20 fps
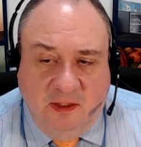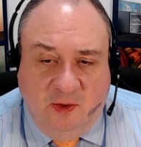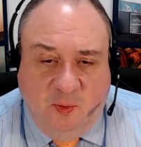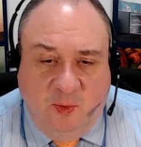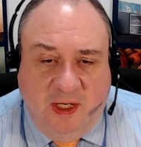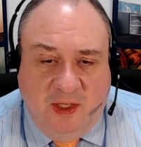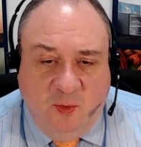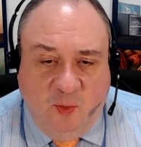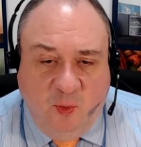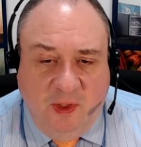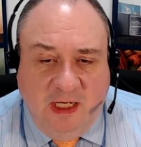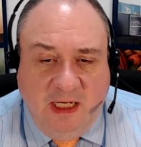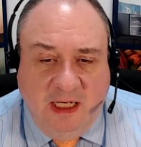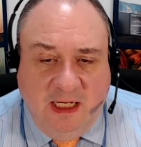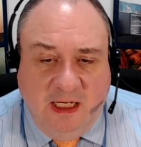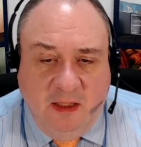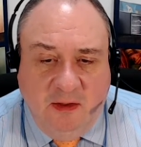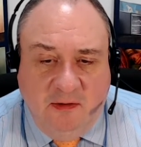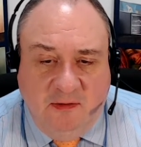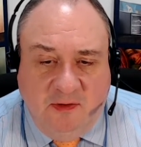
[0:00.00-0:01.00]
We had weekly
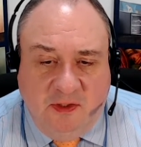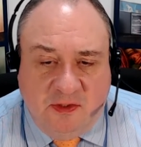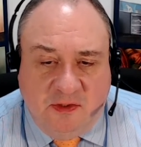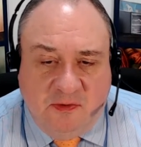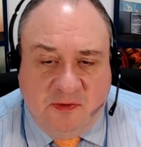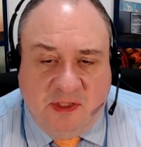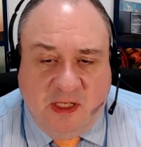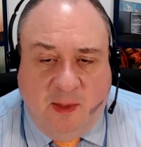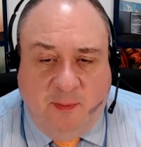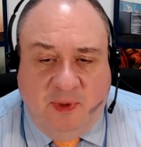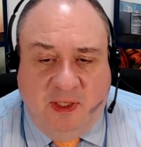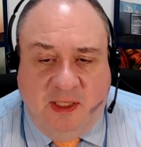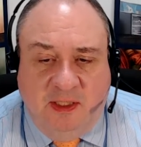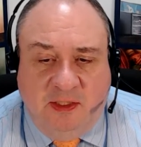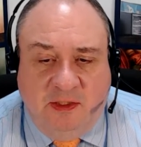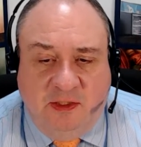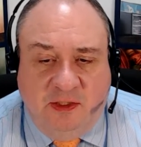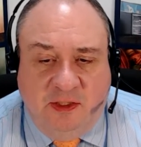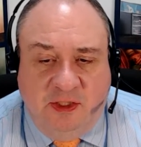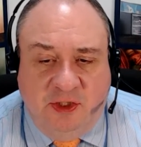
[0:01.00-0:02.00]
key reversals up
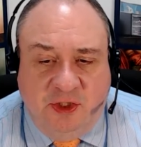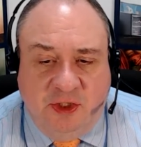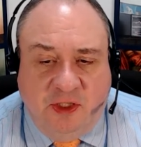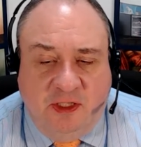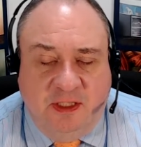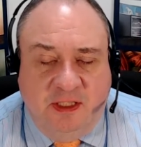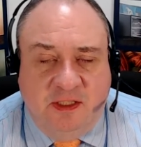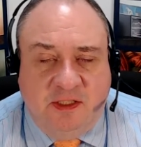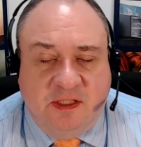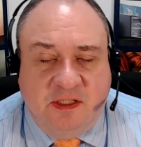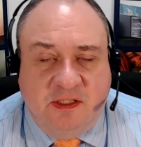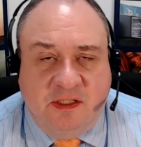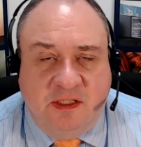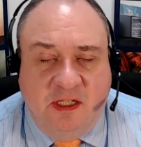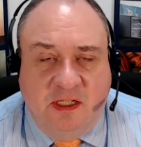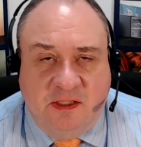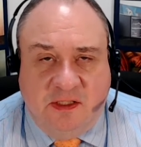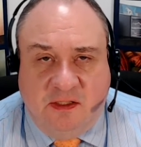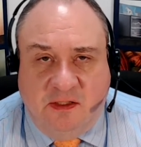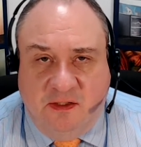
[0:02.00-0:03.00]
in the Chinese
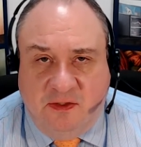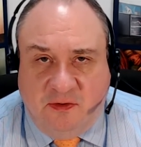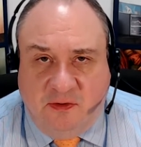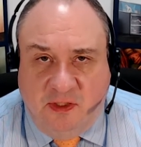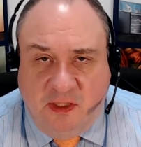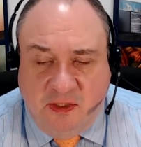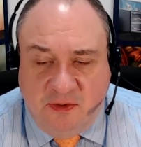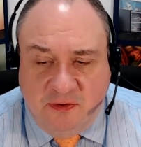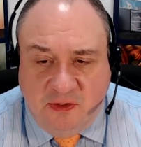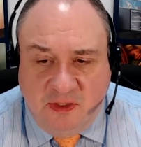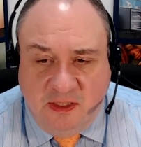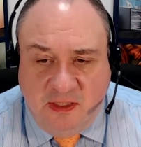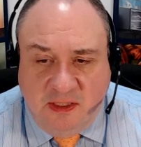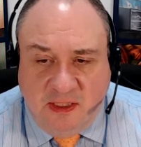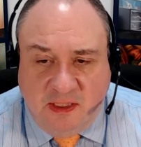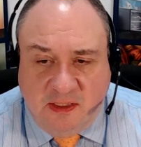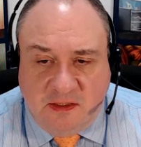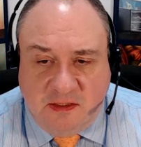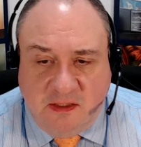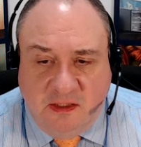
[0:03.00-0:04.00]
CSI 300
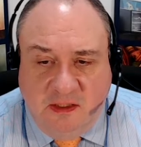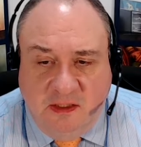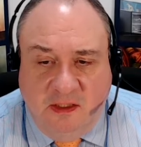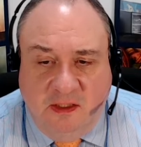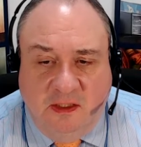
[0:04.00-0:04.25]
index,